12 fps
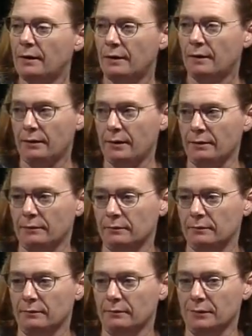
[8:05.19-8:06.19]
All right,
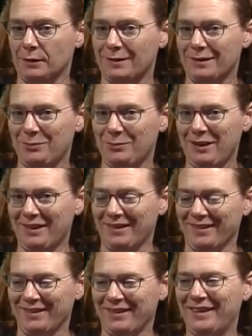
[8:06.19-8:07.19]
what does this mean?
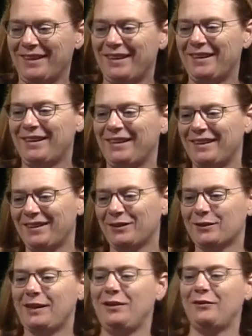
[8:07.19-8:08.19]

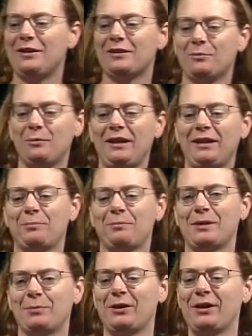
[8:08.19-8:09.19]
Those light rays are meeting up
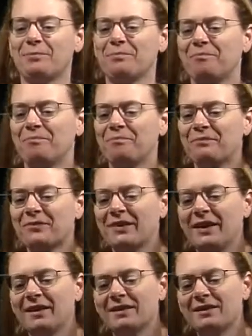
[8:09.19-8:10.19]
somewhere.
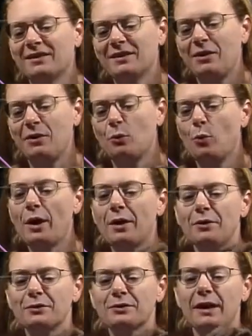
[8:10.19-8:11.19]
So where
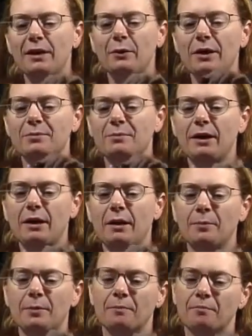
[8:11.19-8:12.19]
those light rays meet
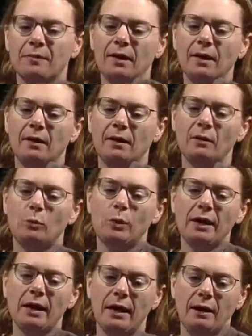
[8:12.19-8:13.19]
up,
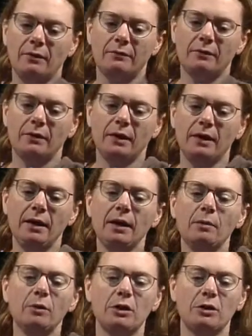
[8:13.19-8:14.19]
we have an
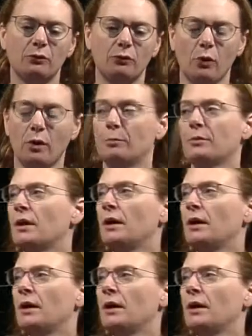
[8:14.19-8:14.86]
image formed.